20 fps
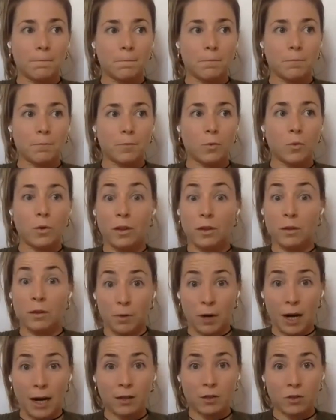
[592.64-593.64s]
with the
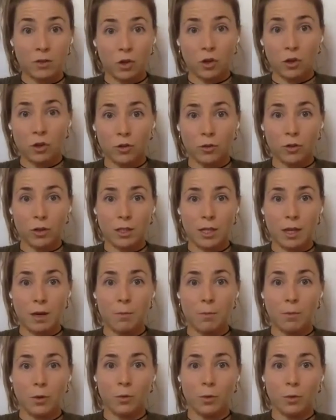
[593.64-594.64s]
Brax girls, for
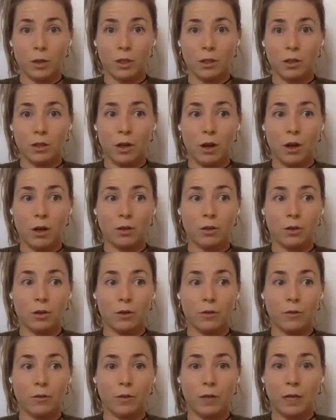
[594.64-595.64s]
example, we did a lot
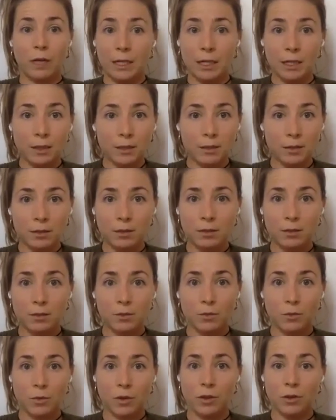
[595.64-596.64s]
of clinics
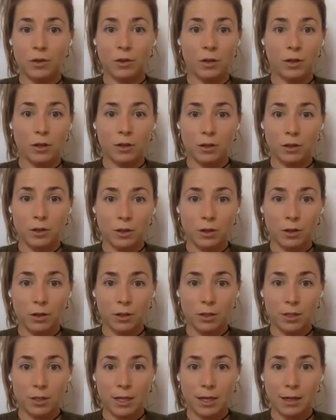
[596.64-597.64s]
with the little
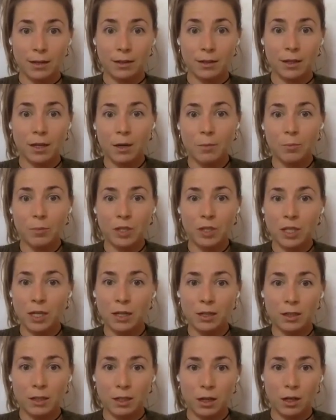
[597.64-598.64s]
girls, and they
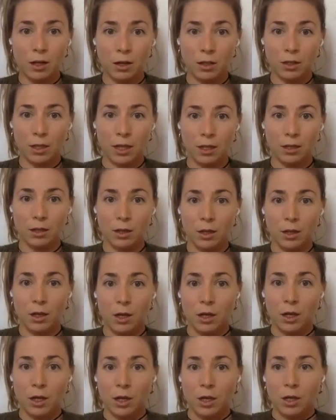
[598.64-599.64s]
appreciate it a lot. And
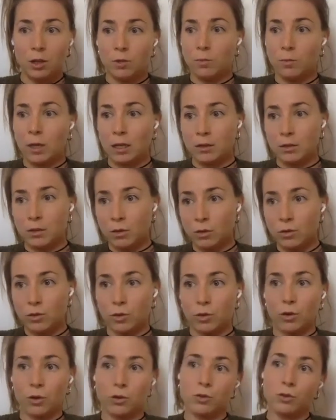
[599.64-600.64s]
you make those
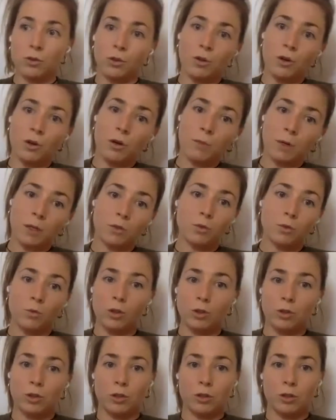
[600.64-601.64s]
girls to come and to
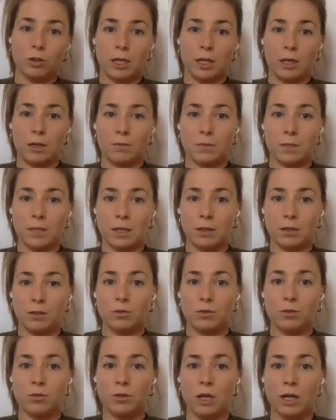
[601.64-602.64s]
watch your games and
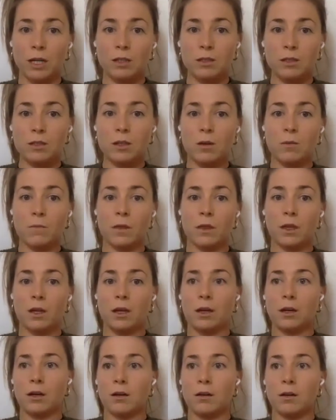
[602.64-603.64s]
to create
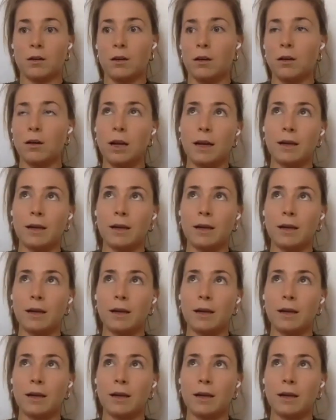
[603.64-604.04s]
something like